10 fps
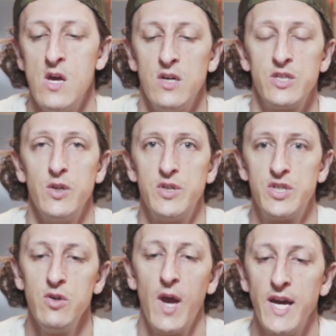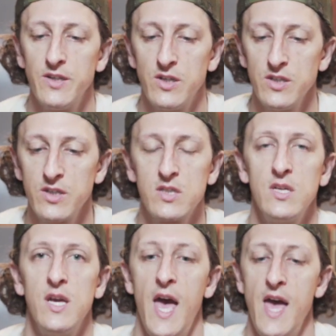So there's two handles,
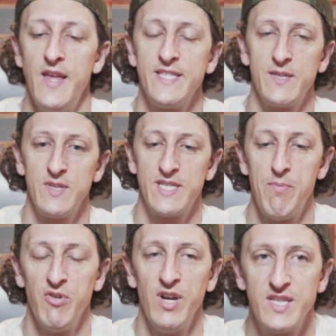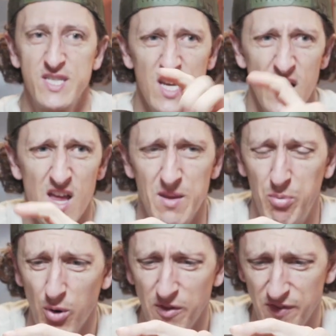and that's what separates the
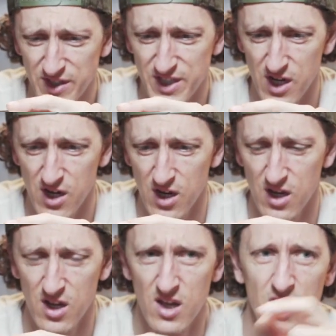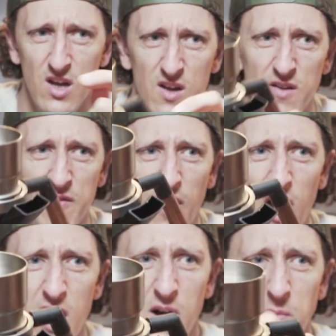portafilter
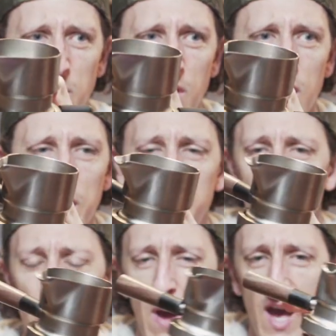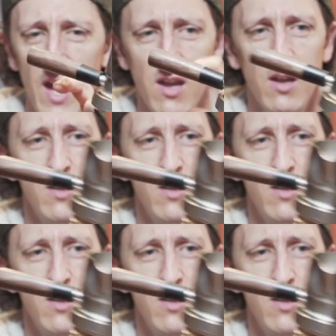from the group head.